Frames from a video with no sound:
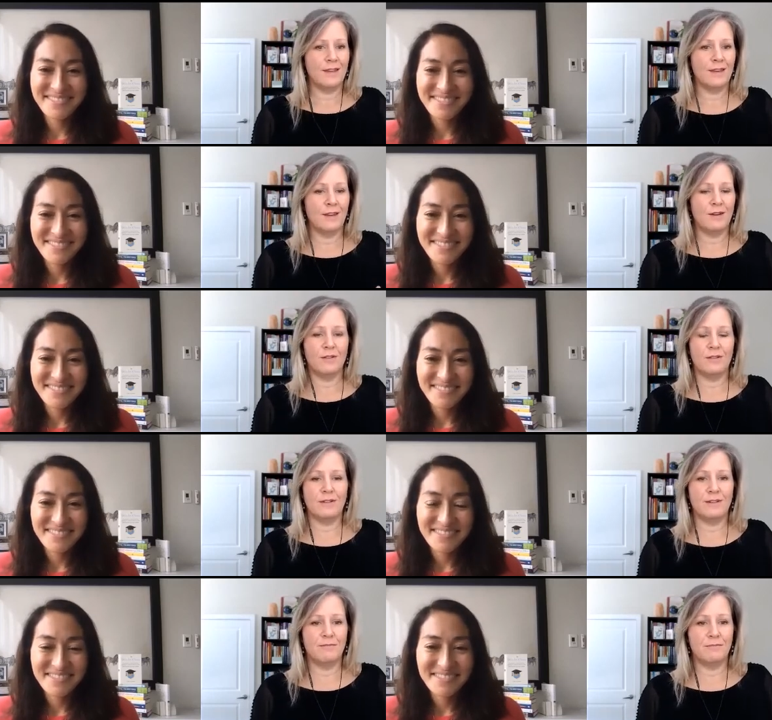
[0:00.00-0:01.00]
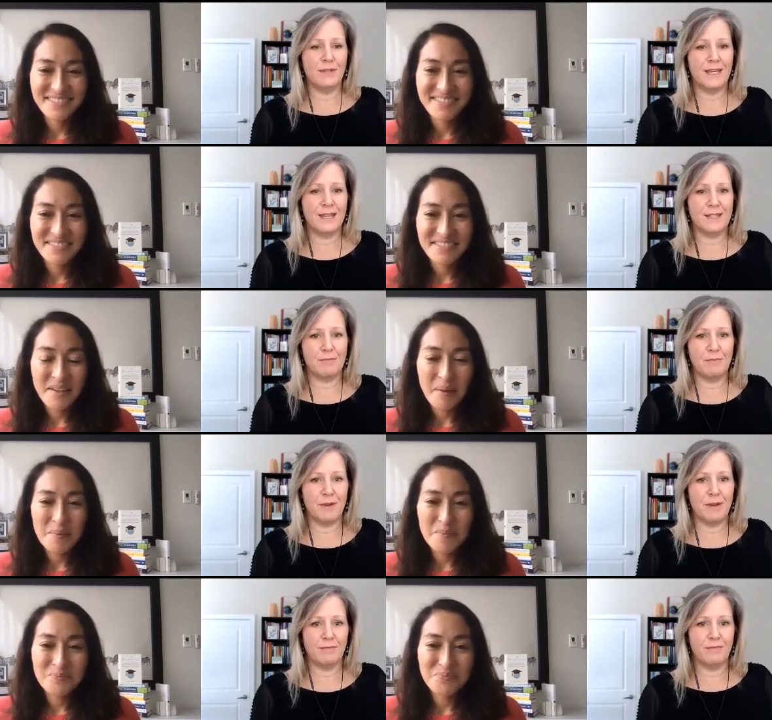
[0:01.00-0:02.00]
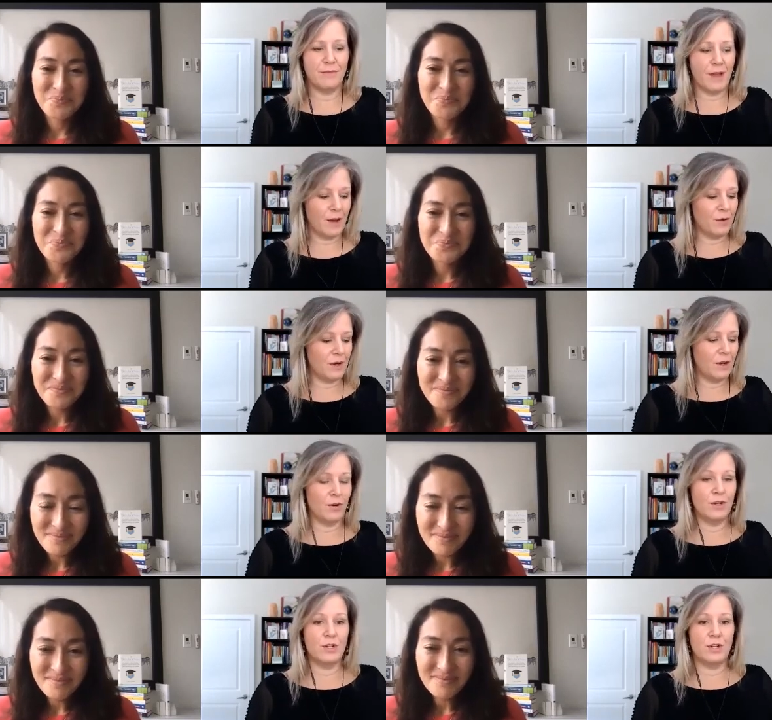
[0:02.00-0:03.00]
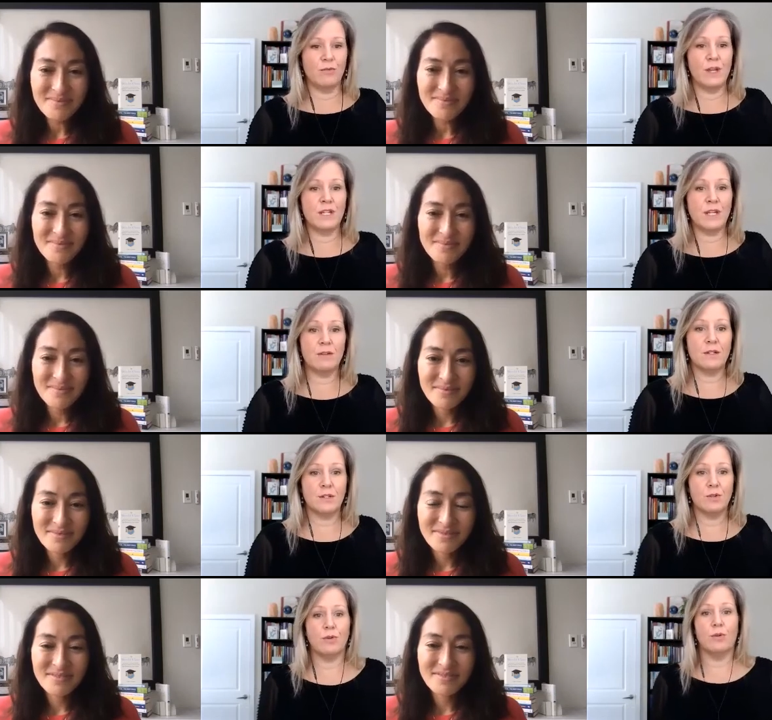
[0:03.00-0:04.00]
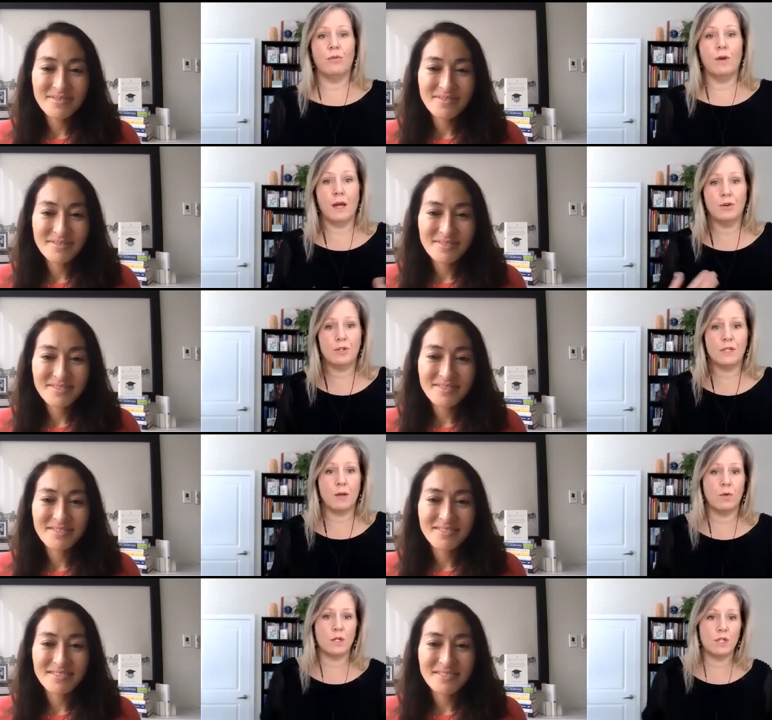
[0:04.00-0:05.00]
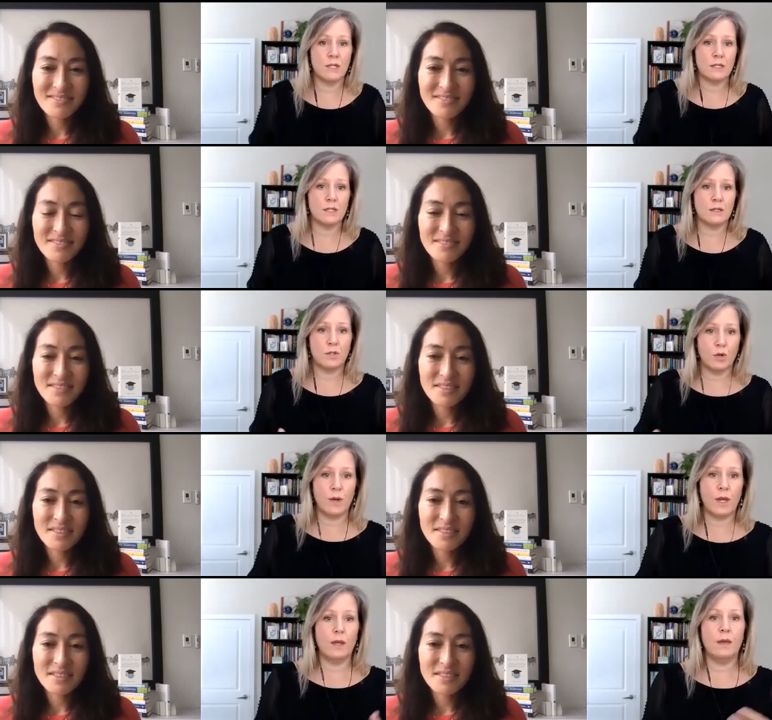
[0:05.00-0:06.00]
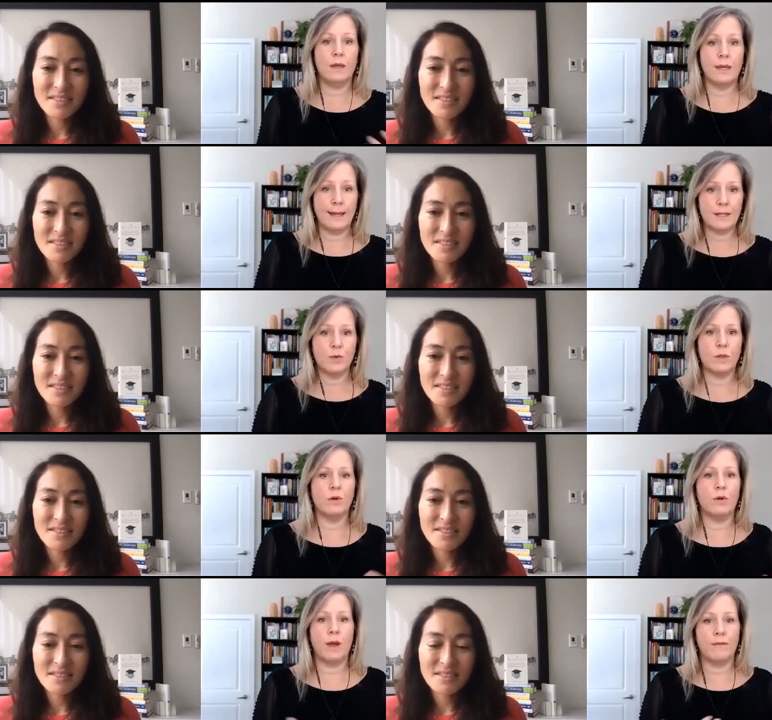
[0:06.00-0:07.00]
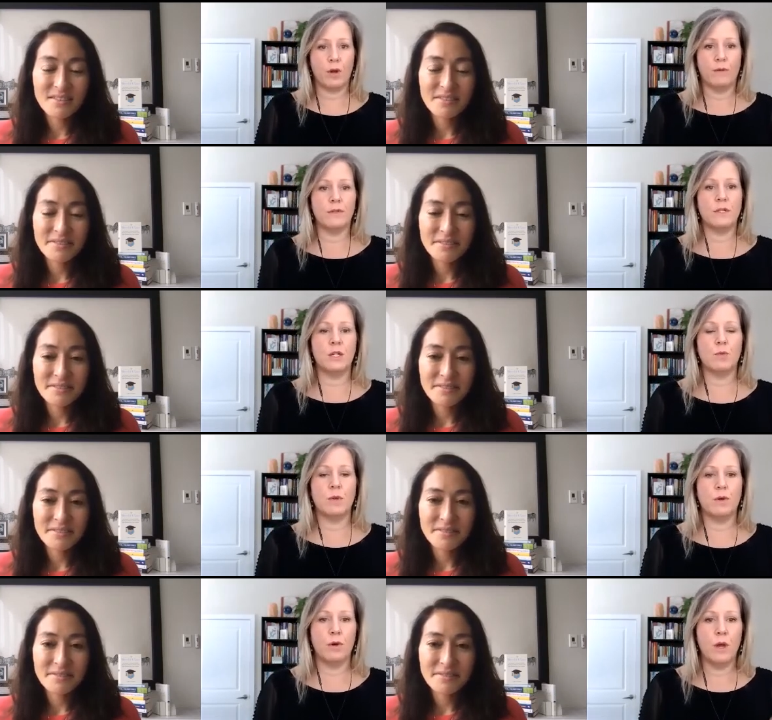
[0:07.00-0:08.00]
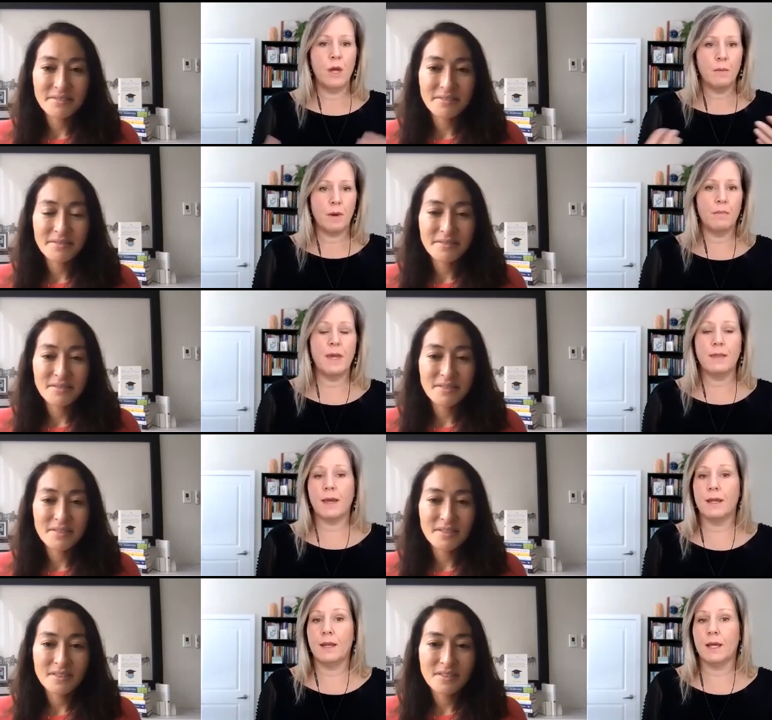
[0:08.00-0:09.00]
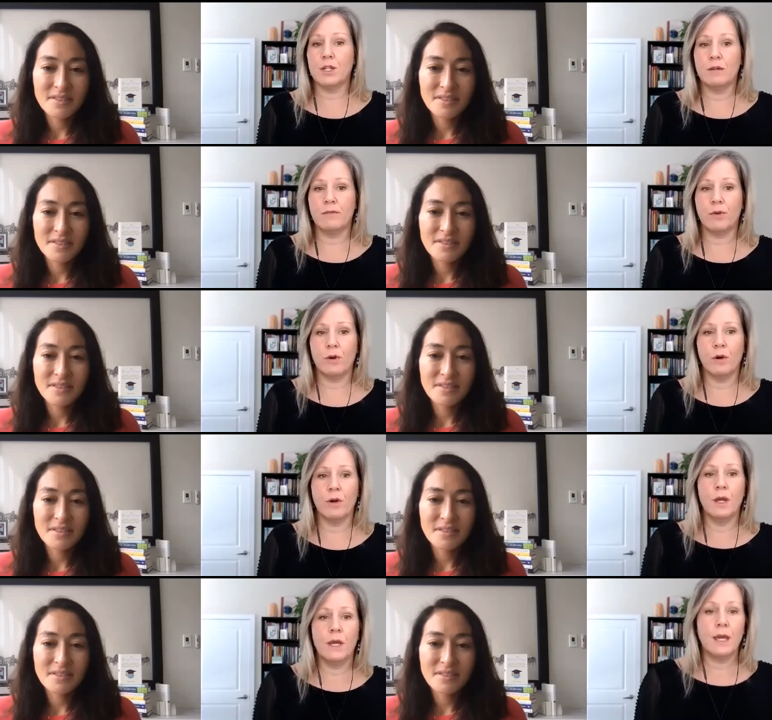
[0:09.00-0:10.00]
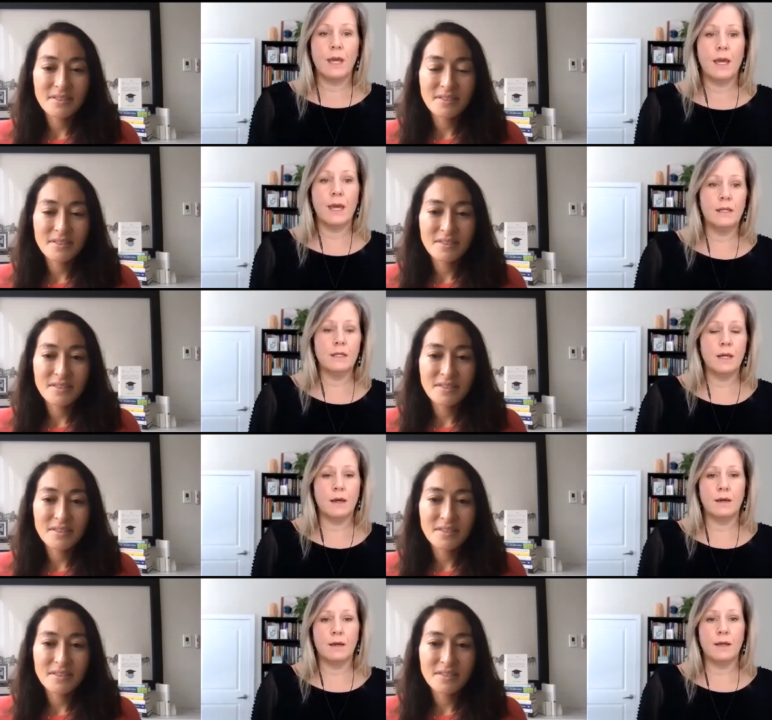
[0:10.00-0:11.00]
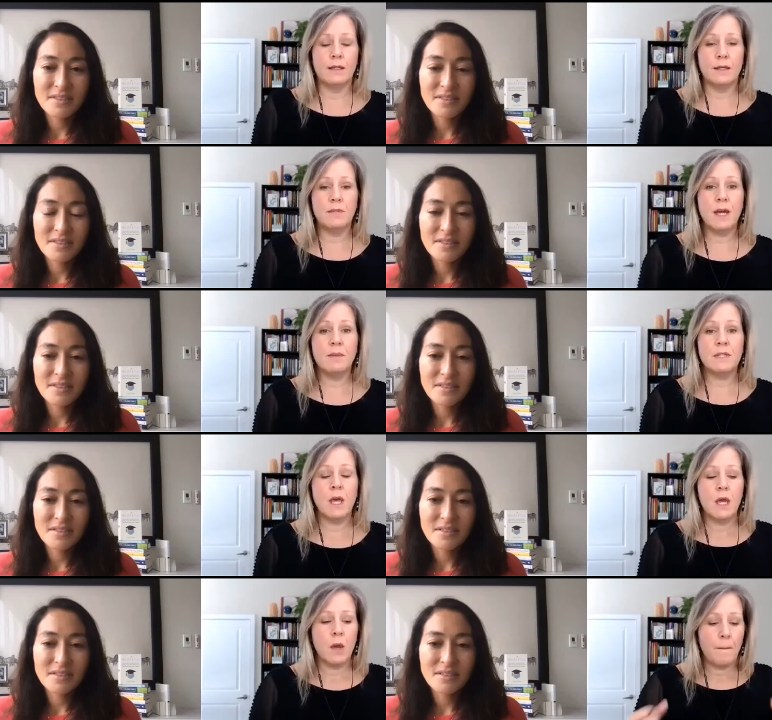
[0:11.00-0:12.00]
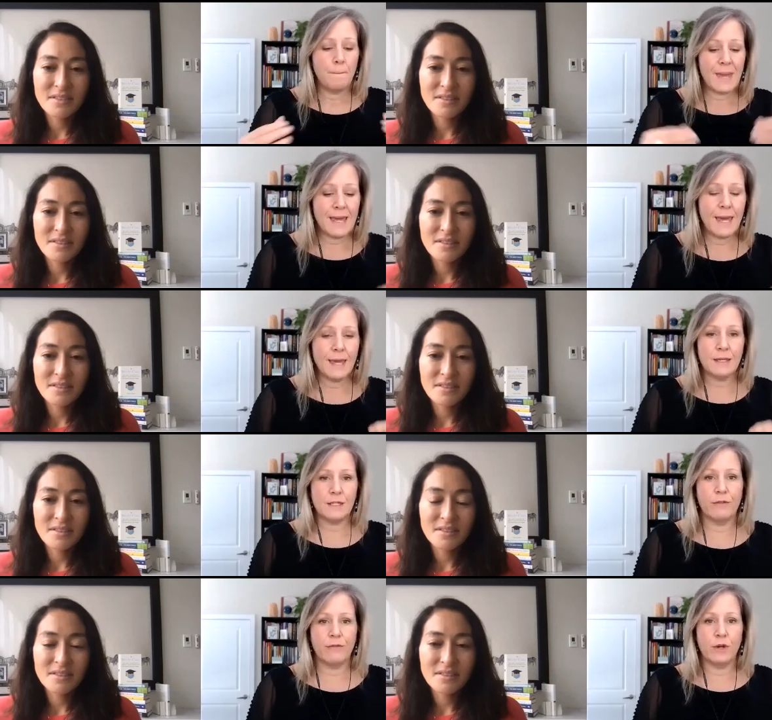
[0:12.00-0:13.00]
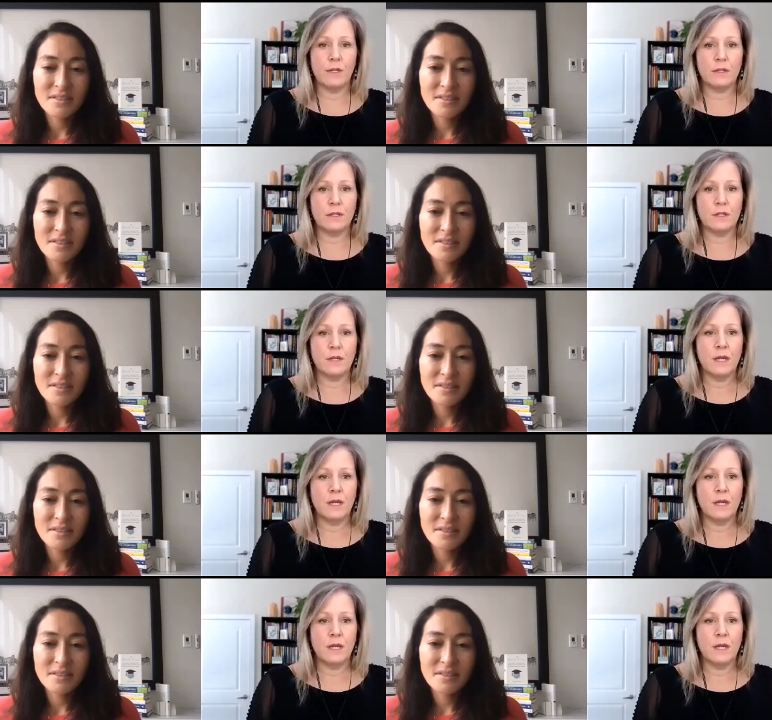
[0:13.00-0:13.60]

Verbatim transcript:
Speaker 1: you know, please, I would encourage you to reach out to Teru, understand what she's doing, connect with her, have a conversation with her, but make that connection for her. And uh, and sometimes making a difference